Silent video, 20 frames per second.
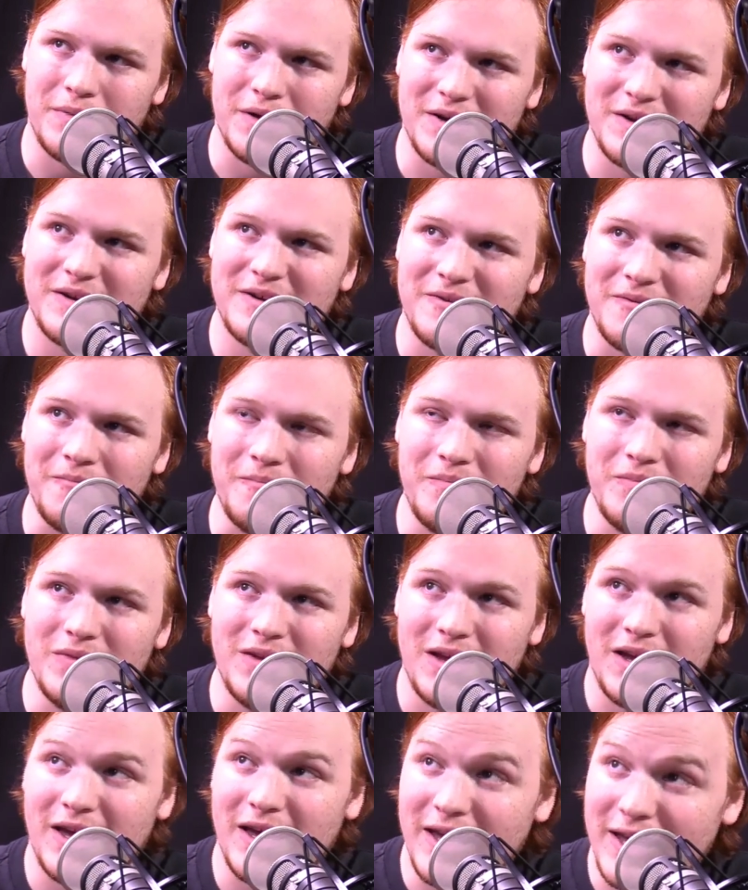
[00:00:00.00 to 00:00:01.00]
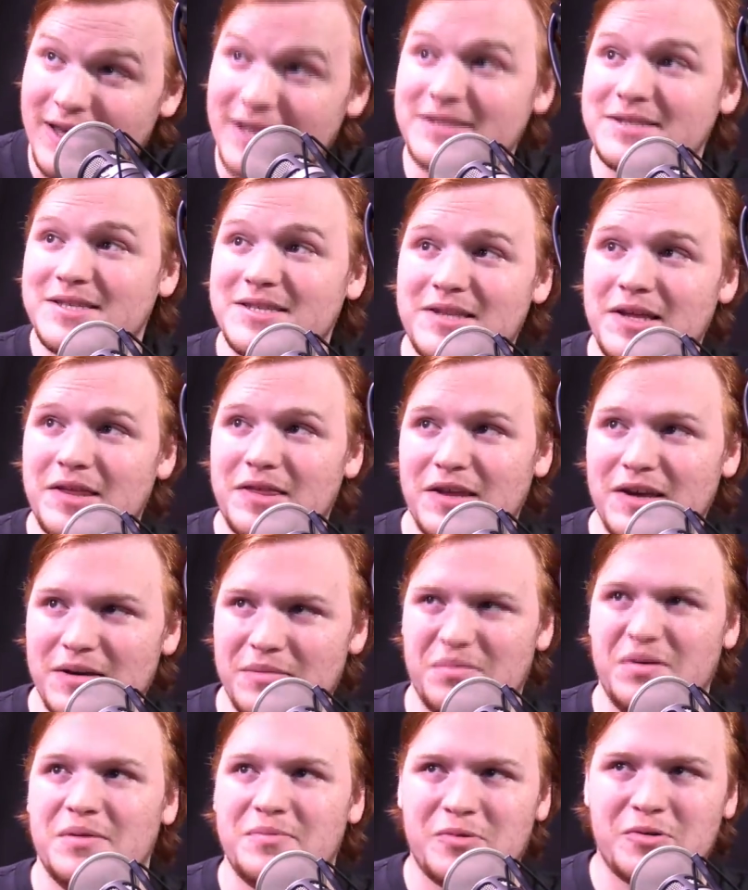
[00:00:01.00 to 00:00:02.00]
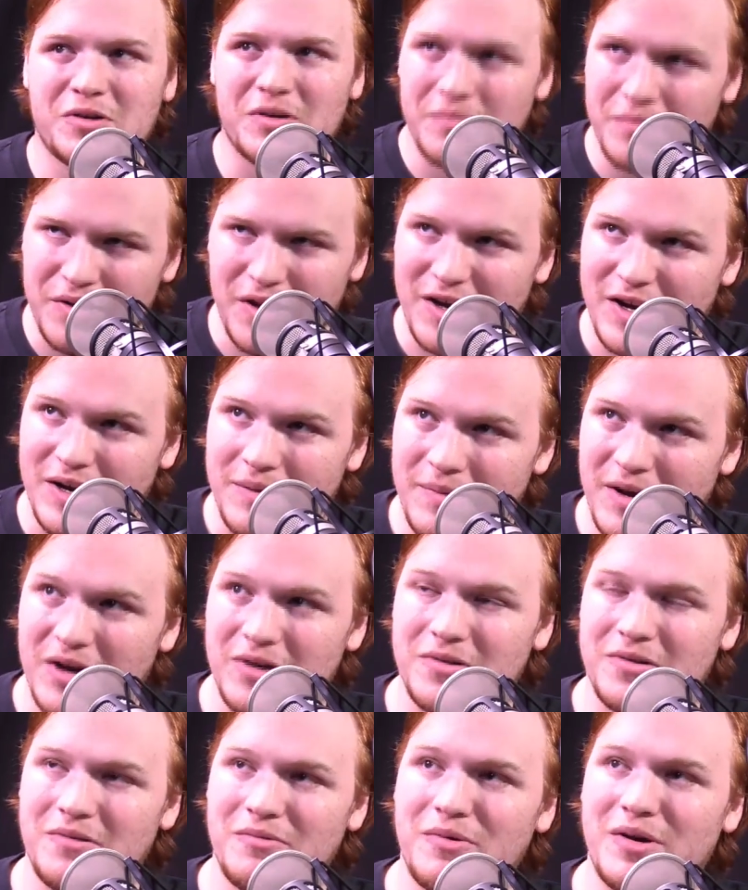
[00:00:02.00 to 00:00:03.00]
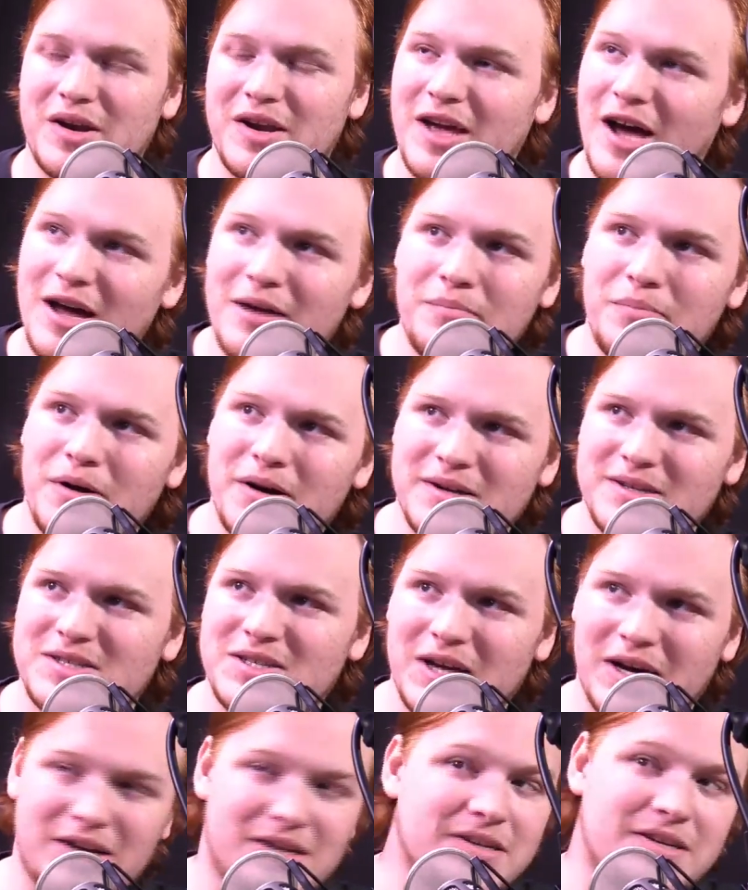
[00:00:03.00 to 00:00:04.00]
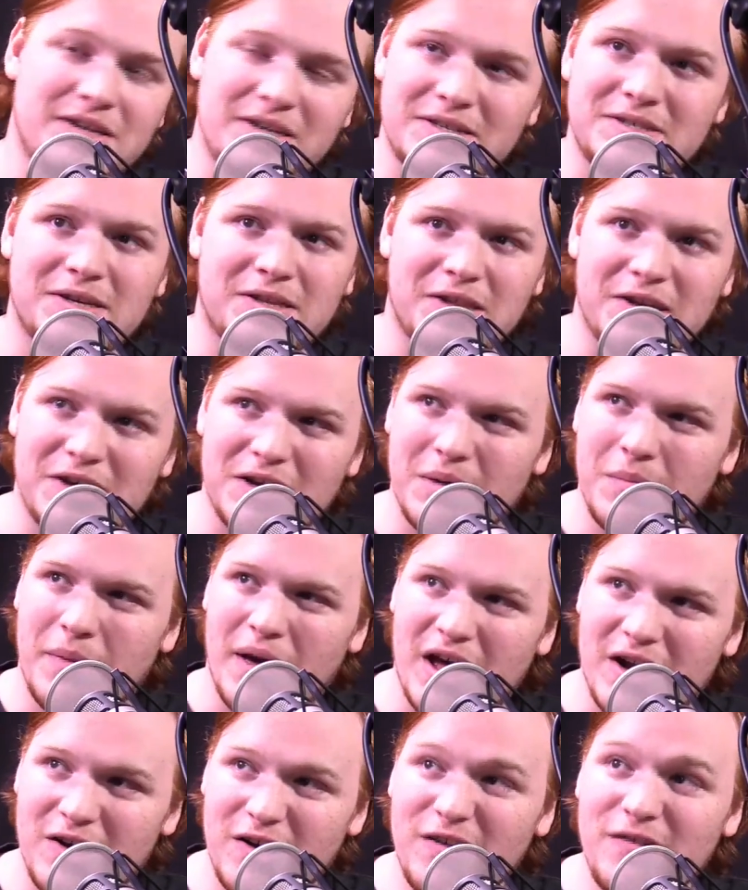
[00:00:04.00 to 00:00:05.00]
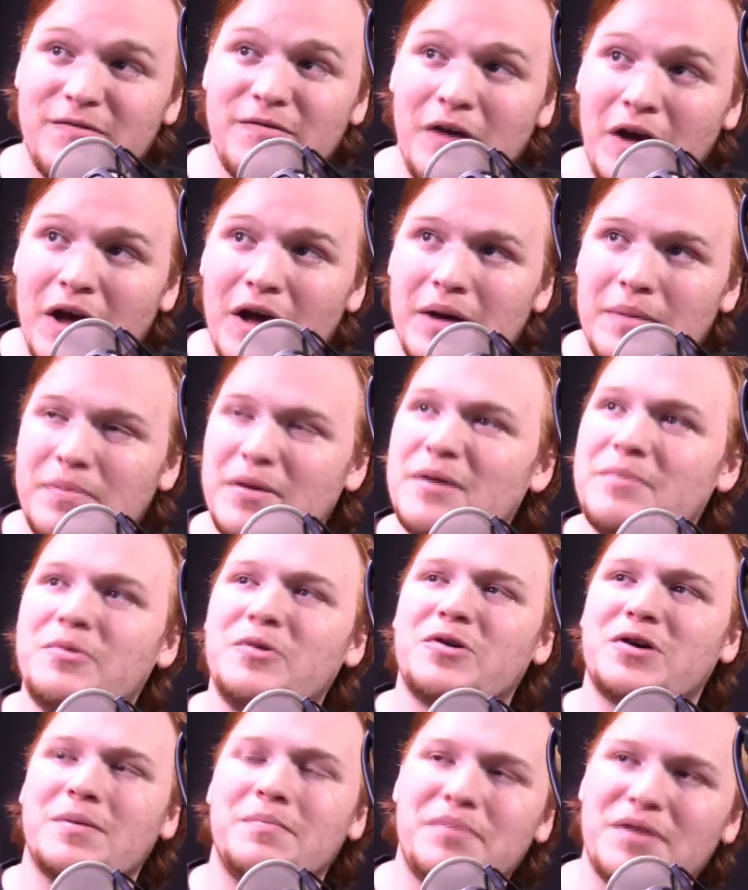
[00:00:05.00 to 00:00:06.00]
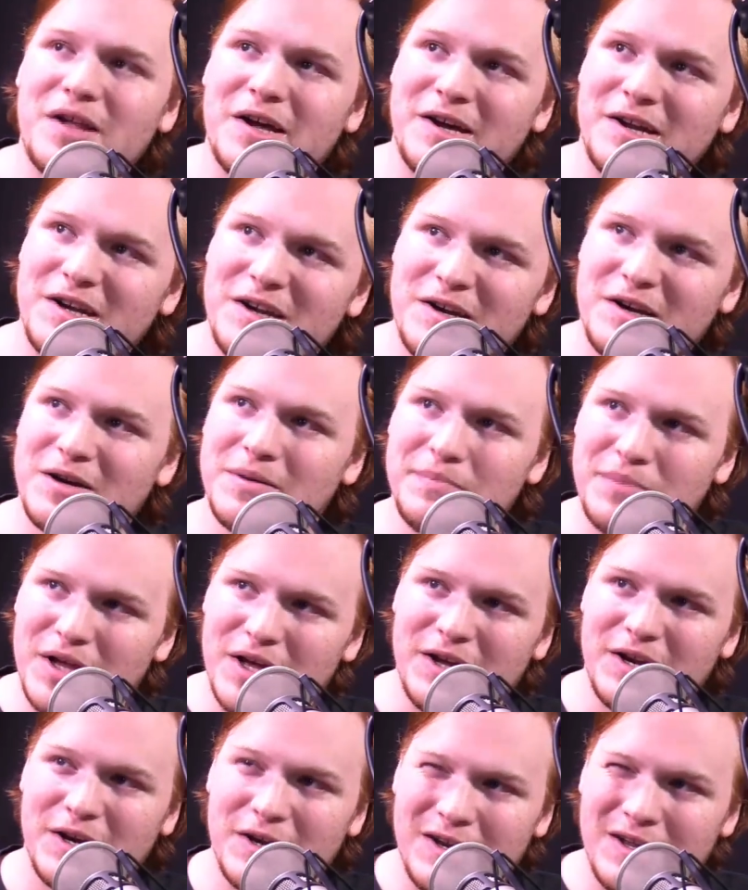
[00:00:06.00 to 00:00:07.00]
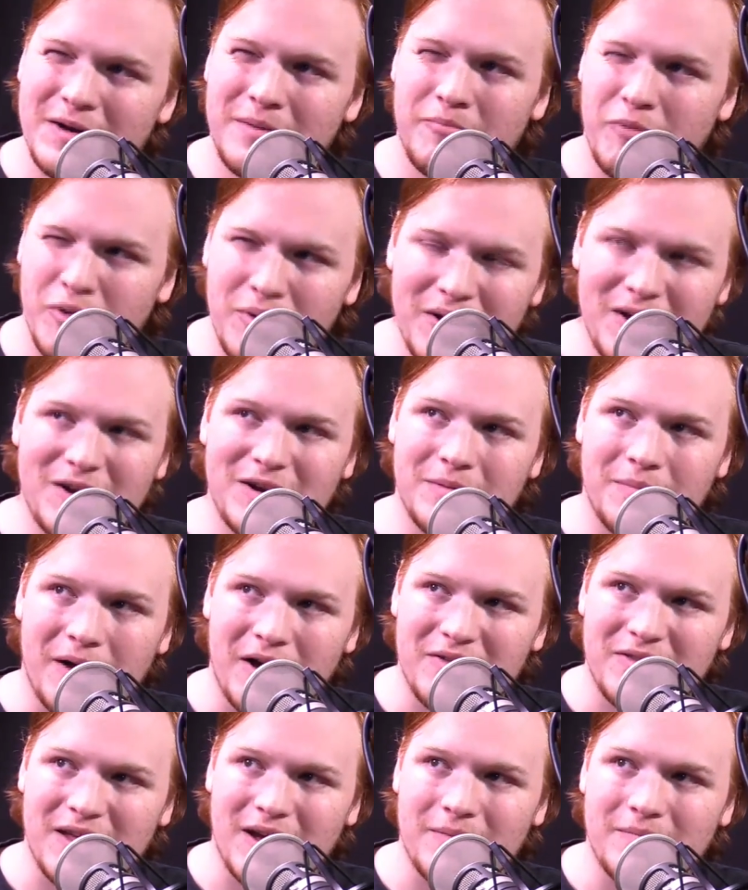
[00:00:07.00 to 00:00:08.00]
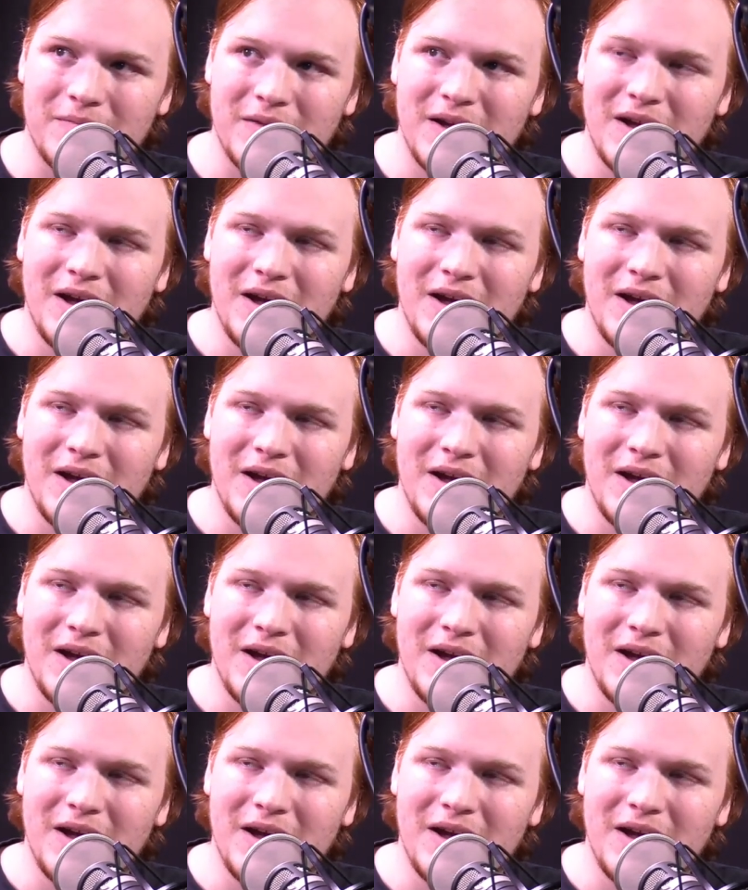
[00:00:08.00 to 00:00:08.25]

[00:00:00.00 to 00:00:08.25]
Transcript: big, it's the thing people complain about. When Godpunks got decently competitive, people complained and complained and complained about them.